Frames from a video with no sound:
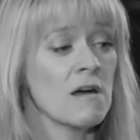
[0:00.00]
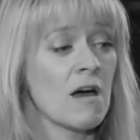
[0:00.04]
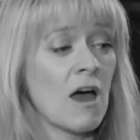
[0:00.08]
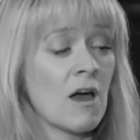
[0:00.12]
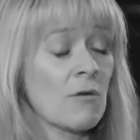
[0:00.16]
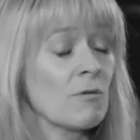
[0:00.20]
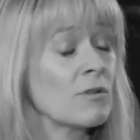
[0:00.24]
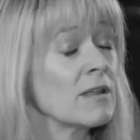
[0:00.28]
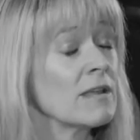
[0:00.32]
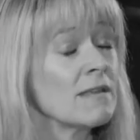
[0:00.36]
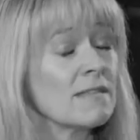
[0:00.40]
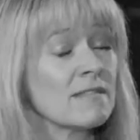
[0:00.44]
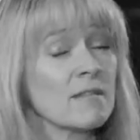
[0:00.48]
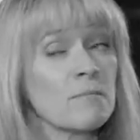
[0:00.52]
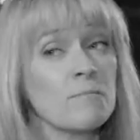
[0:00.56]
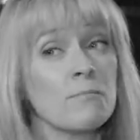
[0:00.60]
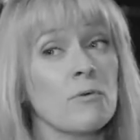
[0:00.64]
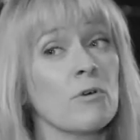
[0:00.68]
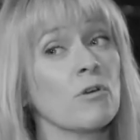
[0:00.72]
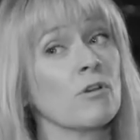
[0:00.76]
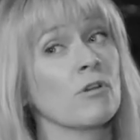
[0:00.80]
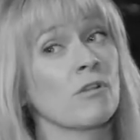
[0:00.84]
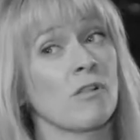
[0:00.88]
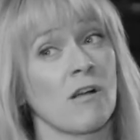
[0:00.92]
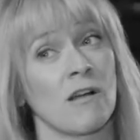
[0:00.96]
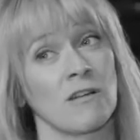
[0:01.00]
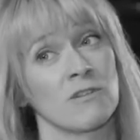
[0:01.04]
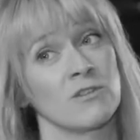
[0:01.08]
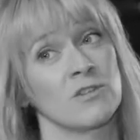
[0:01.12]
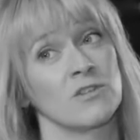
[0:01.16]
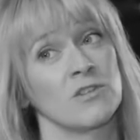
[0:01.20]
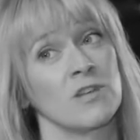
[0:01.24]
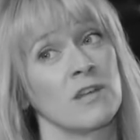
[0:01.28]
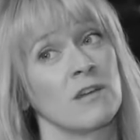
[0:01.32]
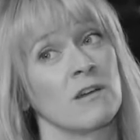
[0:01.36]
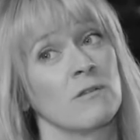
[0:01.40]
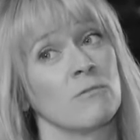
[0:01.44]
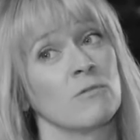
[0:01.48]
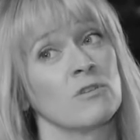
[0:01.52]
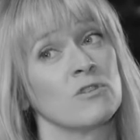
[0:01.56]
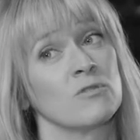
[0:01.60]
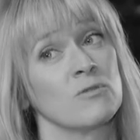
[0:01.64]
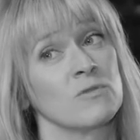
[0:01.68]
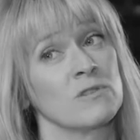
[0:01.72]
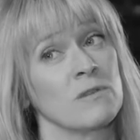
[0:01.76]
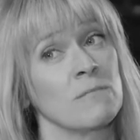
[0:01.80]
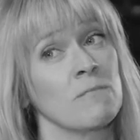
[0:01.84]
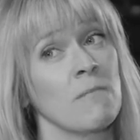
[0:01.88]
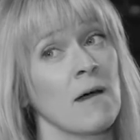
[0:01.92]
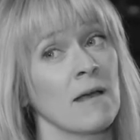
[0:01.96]
I released a book last year, which
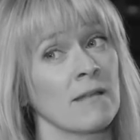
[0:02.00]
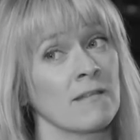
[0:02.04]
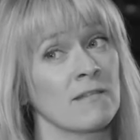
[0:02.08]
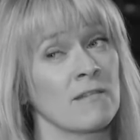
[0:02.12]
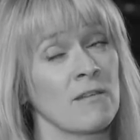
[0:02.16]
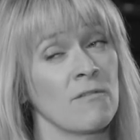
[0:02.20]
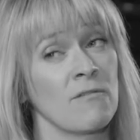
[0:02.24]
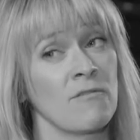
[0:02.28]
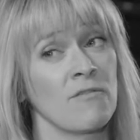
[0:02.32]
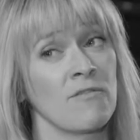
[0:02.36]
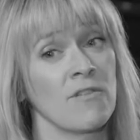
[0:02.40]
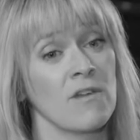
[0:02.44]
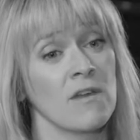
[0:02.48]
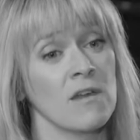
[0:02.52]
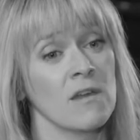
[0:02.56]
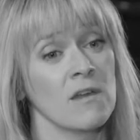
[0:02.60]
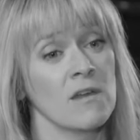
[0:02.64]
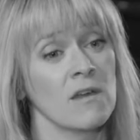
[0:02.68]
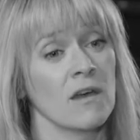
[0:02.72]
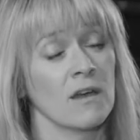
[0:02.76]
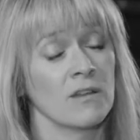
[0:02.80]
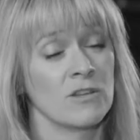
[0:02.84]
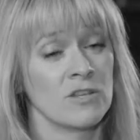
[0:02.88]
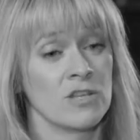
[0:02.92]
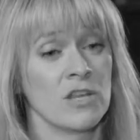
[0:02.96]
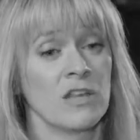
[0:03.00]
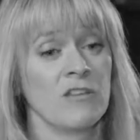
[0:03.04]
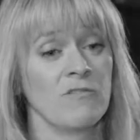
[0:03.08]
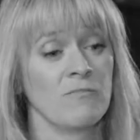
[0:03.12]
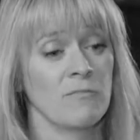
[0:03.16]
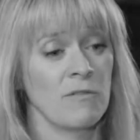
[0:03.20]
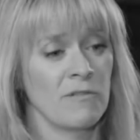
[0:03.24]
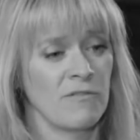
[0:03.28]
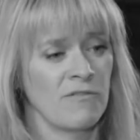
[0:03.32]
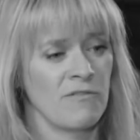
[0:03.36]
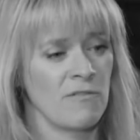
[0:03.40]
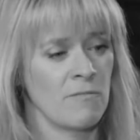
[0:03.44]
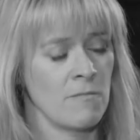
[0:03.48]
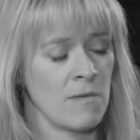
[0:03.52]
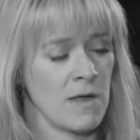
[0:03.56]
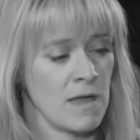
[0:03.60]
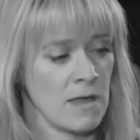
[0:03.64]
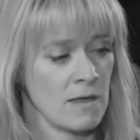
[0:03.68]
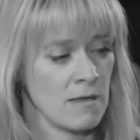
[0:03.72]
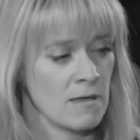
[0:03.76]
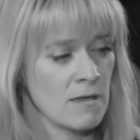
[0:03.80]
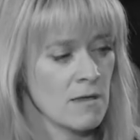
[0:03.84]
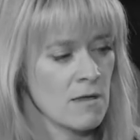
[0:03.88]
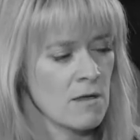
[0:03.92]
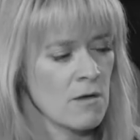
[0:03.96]
was a massive achievement for
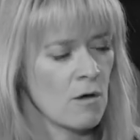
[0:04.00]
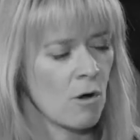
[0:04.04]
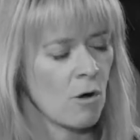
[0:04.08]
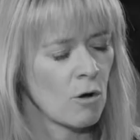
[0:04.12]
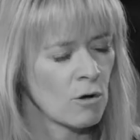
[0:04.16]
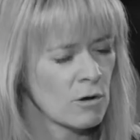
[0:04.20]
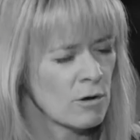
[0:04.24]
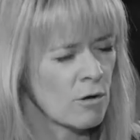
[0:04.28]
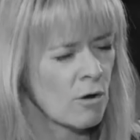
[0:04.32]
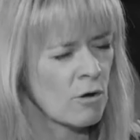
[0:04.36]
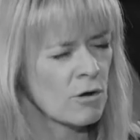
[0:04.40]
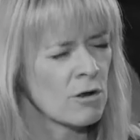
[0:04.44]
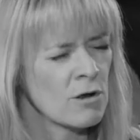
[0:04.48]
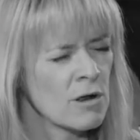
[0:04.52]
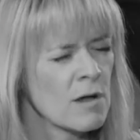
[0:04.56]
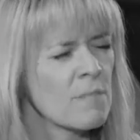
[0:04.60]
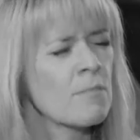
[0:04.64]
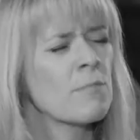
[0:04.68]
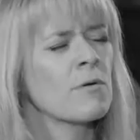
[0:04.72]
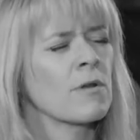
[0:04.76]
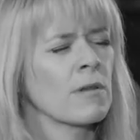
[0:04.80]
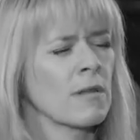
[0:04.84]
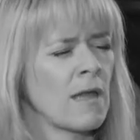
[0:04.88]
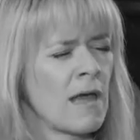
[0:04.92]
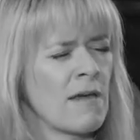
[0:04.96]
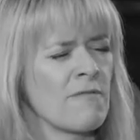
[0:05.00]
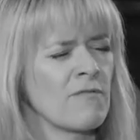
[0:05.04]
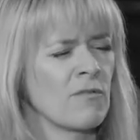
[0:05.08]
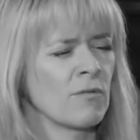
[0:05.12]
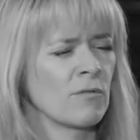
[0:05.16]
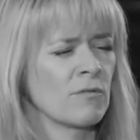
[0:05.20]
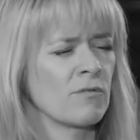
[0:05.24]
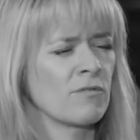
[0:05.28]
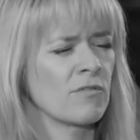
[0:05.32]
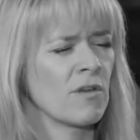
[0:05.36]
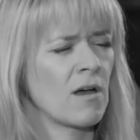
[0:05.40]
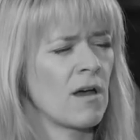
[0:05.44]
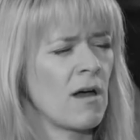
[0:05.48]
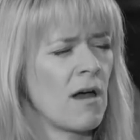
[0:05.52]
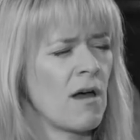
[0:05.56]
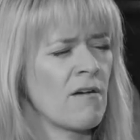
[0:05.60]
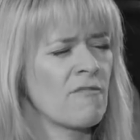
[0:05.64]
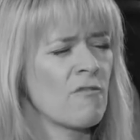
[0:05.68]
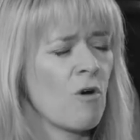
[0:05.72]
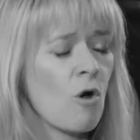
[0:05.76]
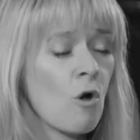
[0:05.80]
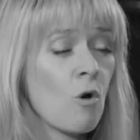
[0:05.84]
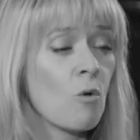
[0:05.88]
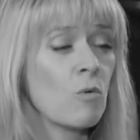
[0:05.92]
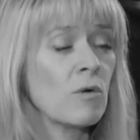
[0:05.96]
me. On a number of levels,
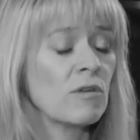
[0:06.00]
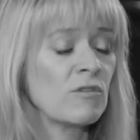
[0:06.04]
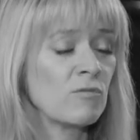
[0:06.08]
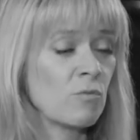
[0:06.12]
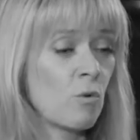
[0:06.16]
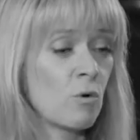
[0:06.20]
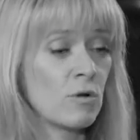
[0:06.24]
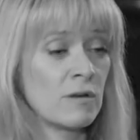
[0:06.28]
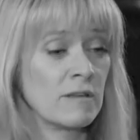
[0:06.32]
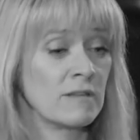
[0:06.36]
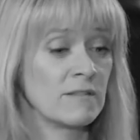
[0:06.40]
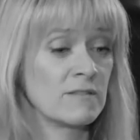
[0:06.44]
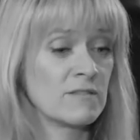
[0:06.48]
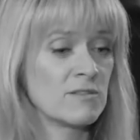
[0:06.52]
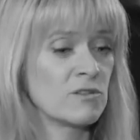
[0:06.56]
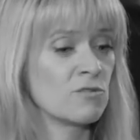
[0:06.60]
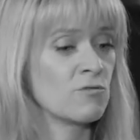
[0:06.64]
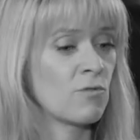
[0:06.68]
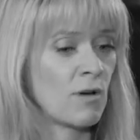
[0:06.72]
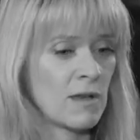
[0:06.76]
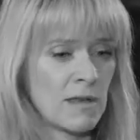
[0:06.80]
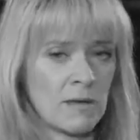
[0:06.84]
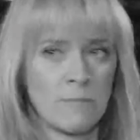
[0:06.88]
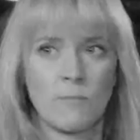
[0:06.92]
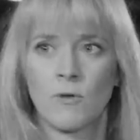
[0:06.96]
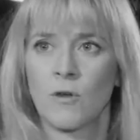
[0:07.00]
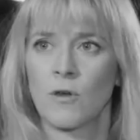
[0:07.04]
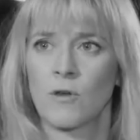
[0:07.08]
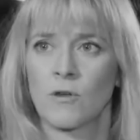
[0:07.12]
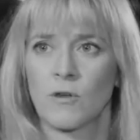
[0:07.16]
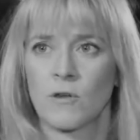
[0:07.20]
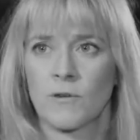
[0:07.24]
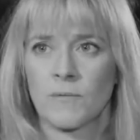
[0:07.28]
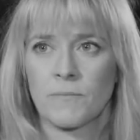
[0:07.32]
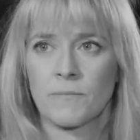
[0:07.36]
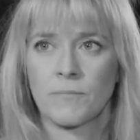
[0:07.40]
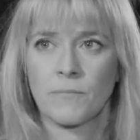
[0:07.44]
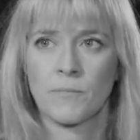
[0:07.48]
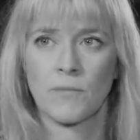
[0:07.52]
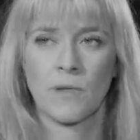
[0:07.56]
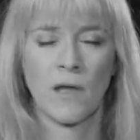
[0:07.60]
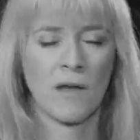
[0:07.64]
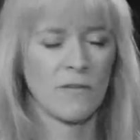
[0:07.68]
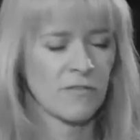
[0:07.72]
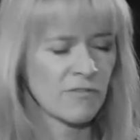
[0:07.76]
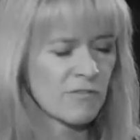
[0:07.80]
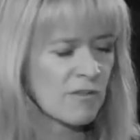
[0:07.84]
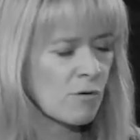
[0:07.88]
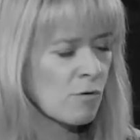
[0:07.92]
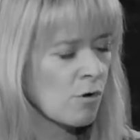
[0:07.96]
I've always wanted to write a book.
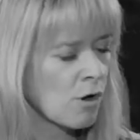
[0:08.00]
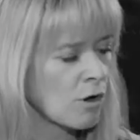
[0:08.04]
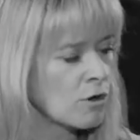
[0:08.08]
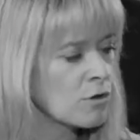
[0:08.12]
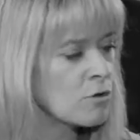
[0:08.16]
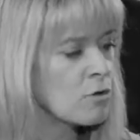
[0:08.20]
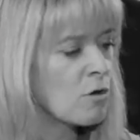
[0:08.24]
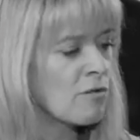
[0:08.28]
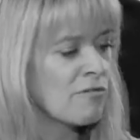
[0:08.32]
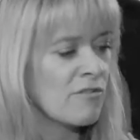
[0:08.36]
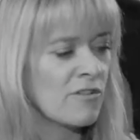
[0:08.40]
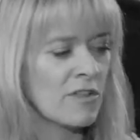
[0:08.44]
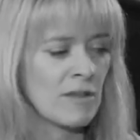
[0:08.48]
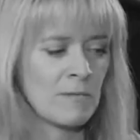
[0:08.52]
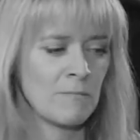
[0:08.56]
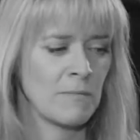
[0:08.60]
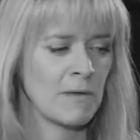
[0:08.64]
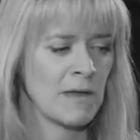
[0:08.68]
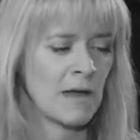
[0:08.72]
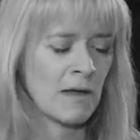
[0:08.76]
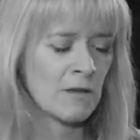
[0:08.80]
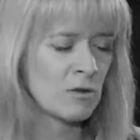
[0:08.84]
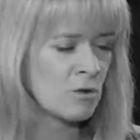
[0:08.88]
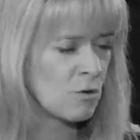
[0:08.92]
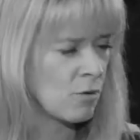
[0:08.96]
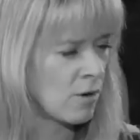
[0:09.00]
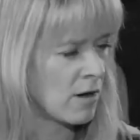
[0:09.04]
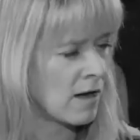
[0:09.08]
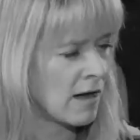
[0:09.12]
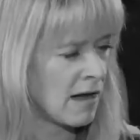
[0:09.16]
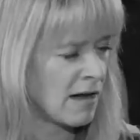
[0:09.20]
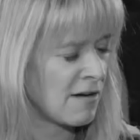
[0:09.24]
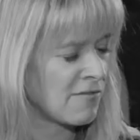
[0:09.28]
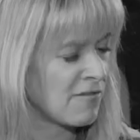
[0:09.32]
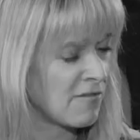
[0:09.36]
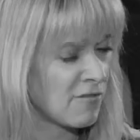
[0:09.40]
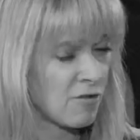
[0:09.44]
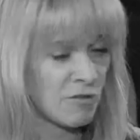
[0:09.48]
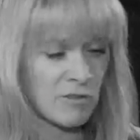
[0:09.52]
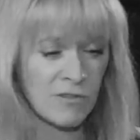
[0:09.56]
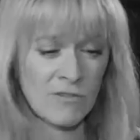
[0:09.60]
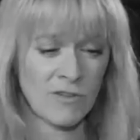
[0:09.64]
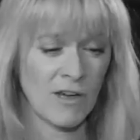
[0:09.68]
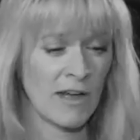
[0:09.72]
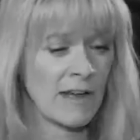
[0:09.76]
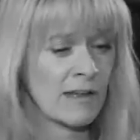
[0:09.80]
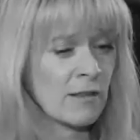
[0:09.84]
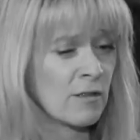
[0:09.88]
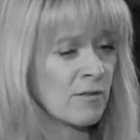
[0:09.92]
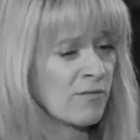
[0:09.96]
I've still got a novel in me, I know I have. I've got the
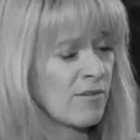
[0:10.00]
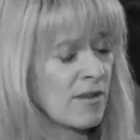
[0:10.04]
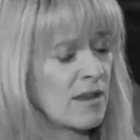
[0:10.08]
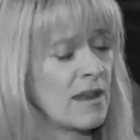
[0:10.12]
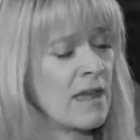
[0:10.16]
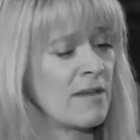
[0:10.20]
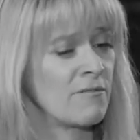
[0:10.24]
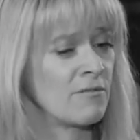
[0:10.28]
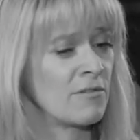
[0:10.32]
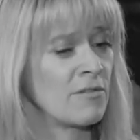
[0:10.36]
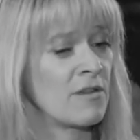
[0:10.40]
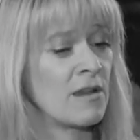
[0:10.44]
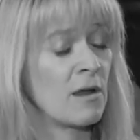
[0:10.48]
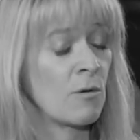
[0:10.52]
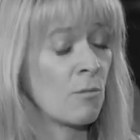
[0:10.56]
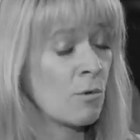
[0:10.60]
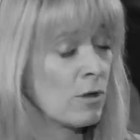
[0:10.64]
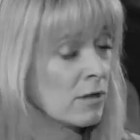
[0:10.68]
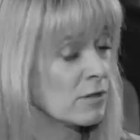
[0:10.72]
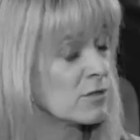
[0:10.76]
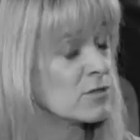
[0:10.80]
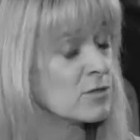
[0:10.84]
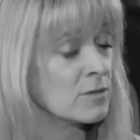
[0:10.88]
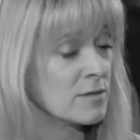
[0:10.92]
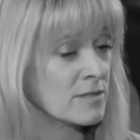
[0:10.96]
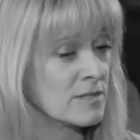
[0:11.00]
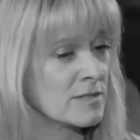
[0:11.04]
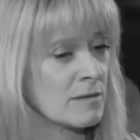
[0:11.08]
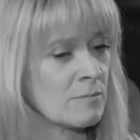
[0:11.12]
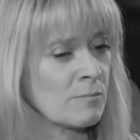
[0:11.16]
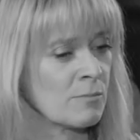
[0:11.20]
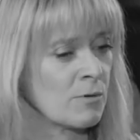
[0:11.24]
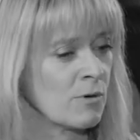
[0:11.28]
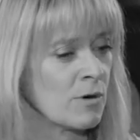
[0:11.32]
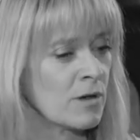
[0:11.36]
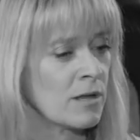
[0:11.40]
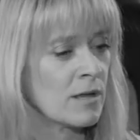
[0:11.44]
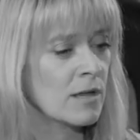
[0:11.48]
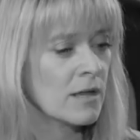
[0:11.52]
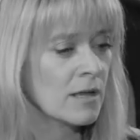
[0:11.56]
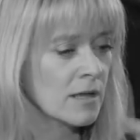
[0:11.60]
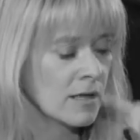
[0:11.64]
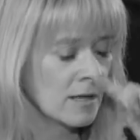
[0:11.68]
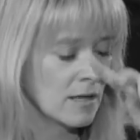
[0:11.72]
title of it and everything. I will do it at some point.